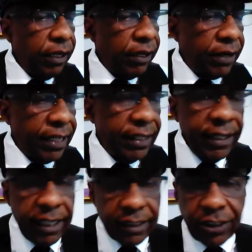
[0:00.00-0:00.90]
All right.
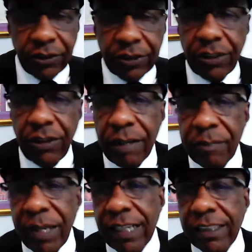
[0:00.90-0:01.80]
So
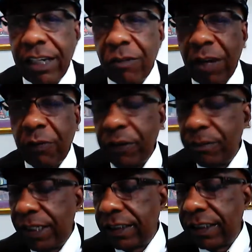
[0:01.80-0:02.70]
man, let's get away from
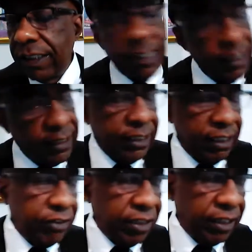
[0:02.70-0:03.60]
this
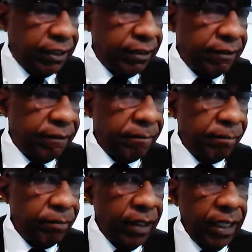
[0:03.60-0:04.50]
sensitivity
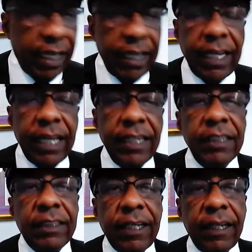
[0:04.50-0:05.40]
and
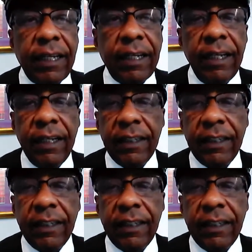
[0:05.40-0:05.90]
this all